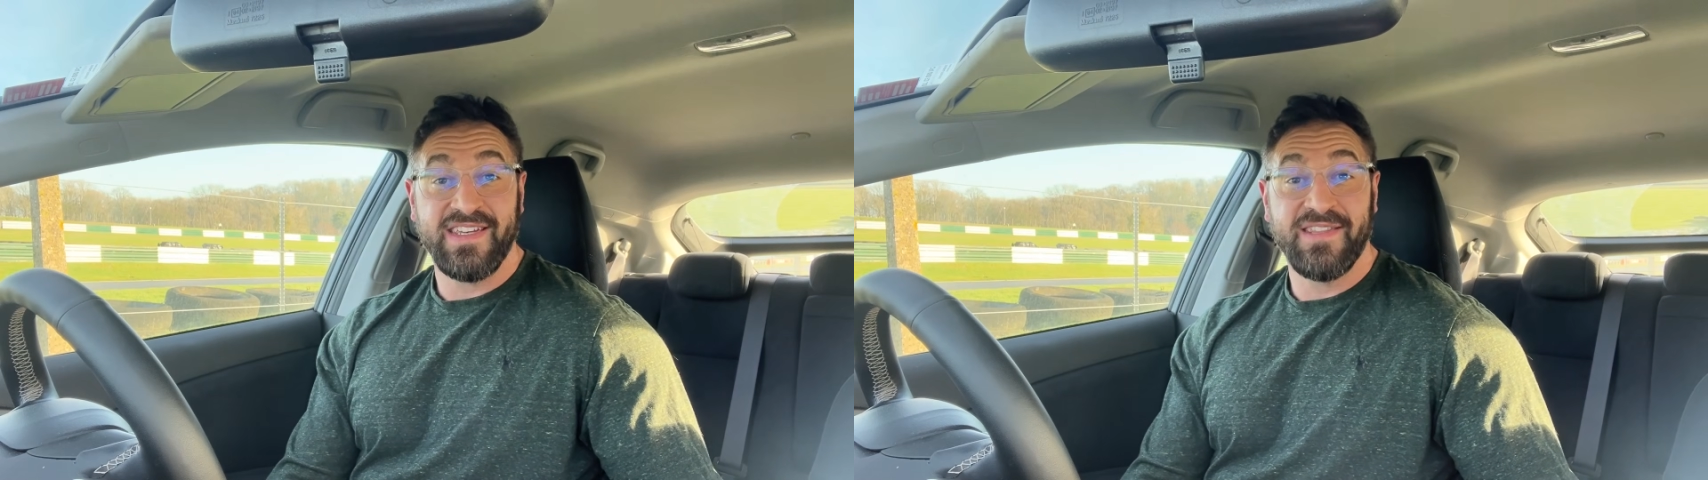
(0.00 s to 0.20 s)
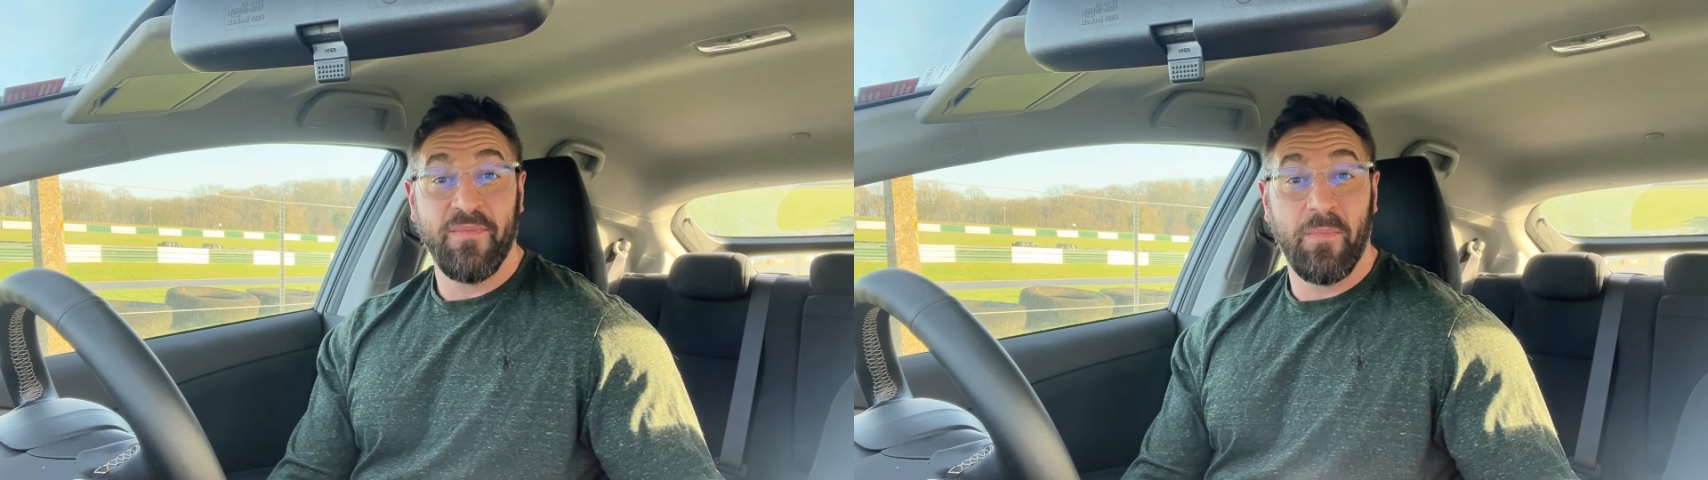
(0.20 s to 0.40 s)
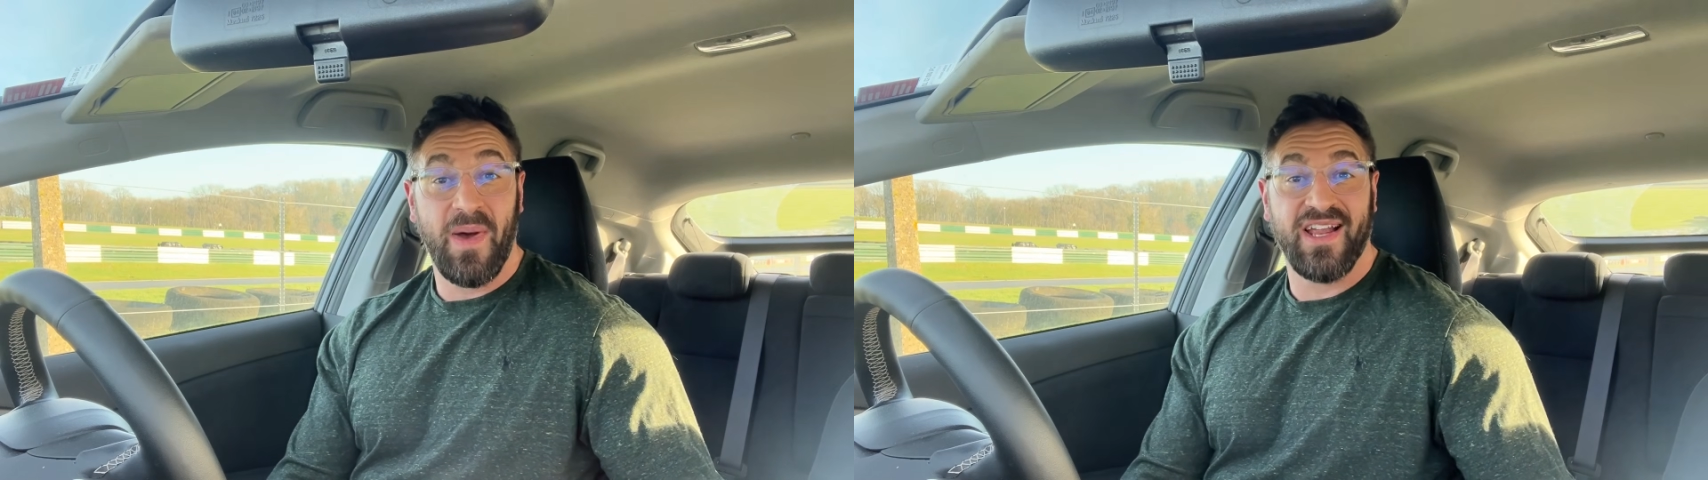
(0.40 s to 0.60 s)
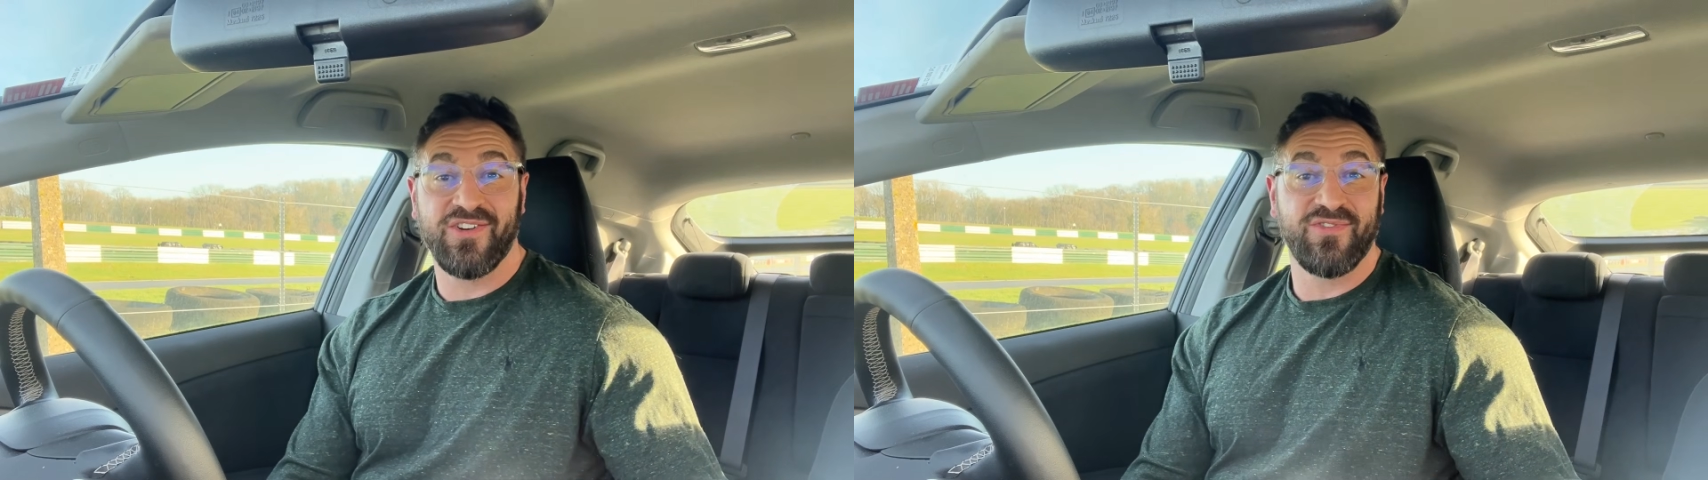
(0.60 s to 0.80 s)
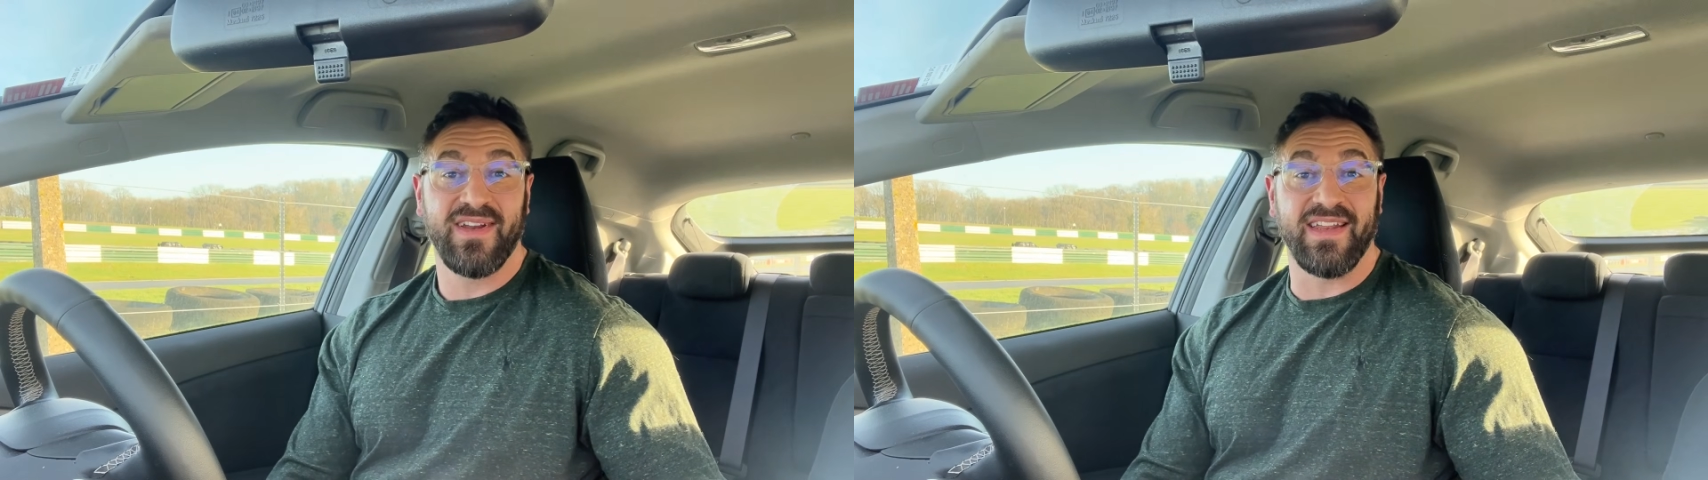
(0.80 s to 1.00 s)
is the
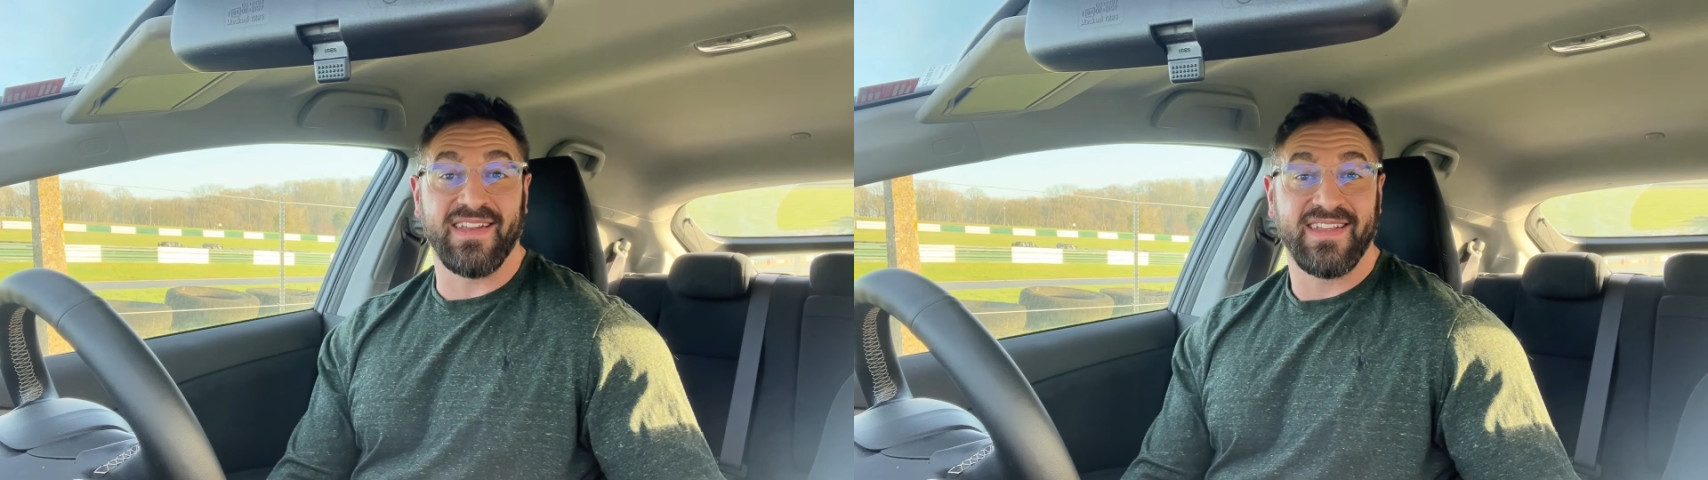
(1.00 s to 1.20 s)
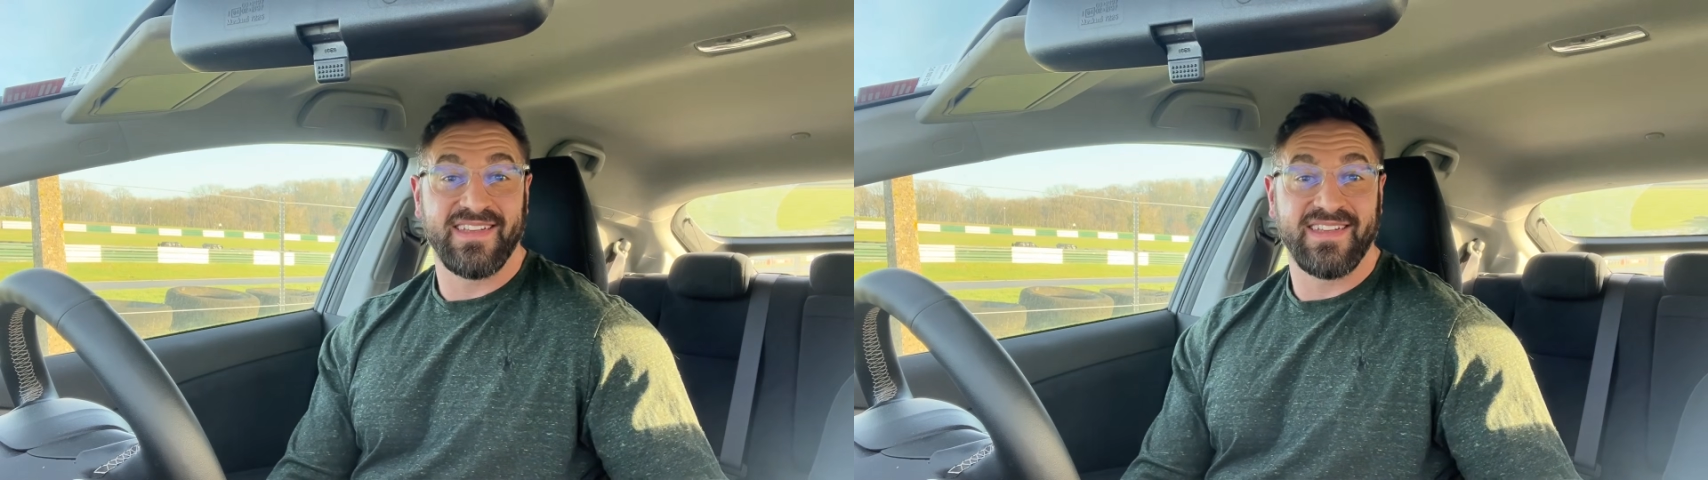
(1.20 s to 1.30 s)
battery.